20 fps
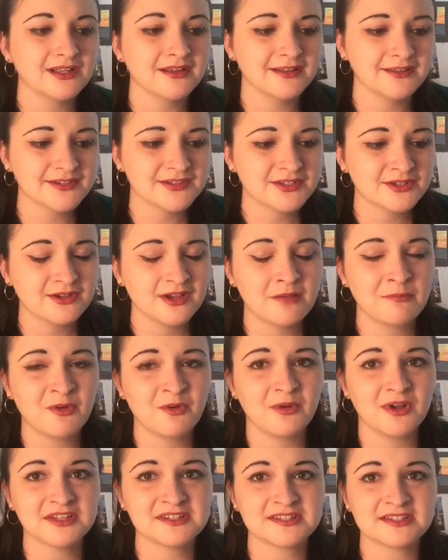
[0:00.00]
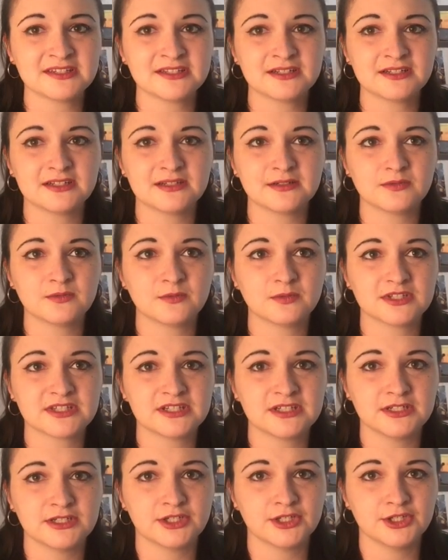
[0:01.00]
Also, Emma Watson
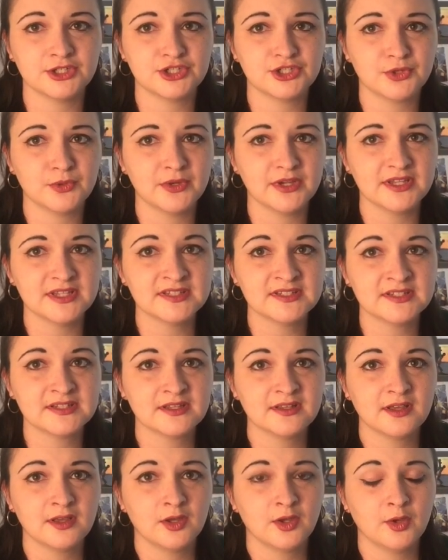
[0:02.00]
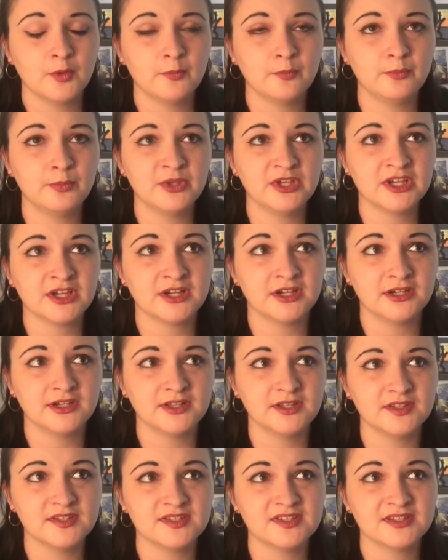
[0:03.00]
wasn't a good choice
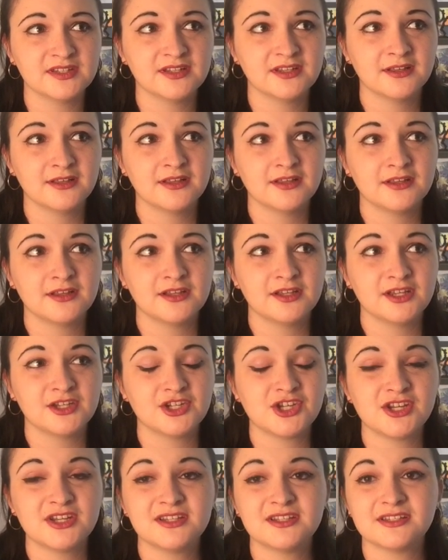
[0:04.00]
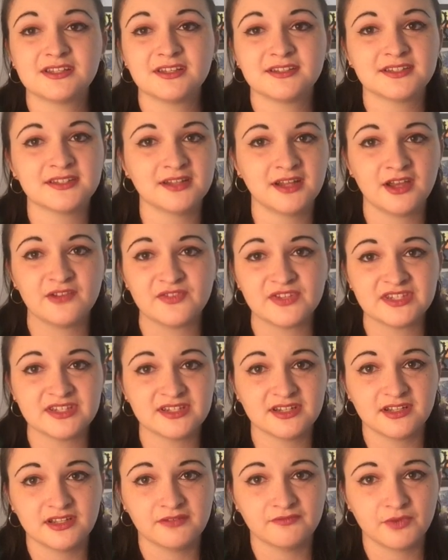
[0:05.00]
because she doesn't have a
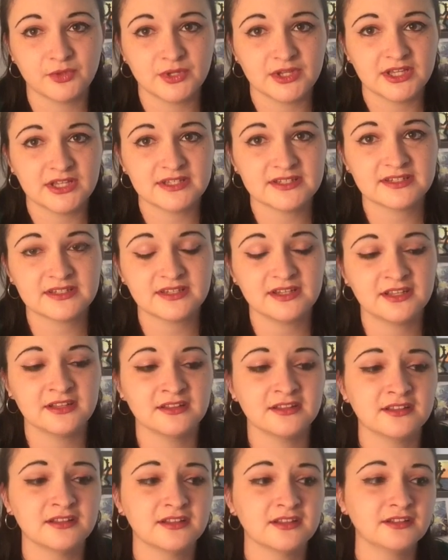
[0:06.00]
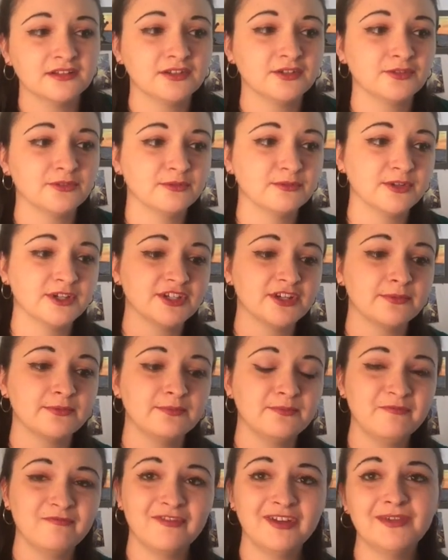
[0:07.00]
singing voice. And when
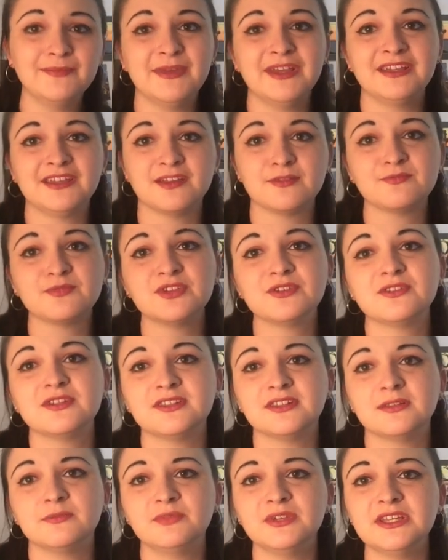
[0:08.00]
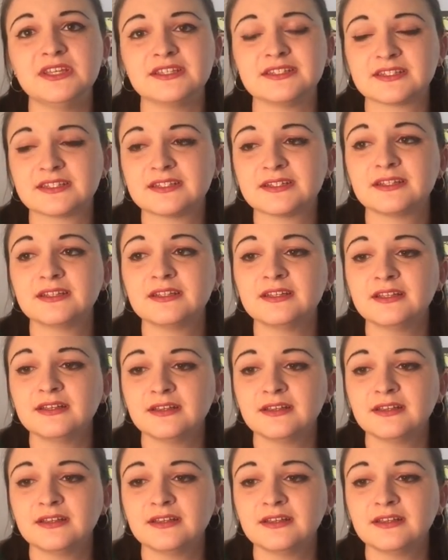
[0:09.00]
you're remaking Beauty and the Beast,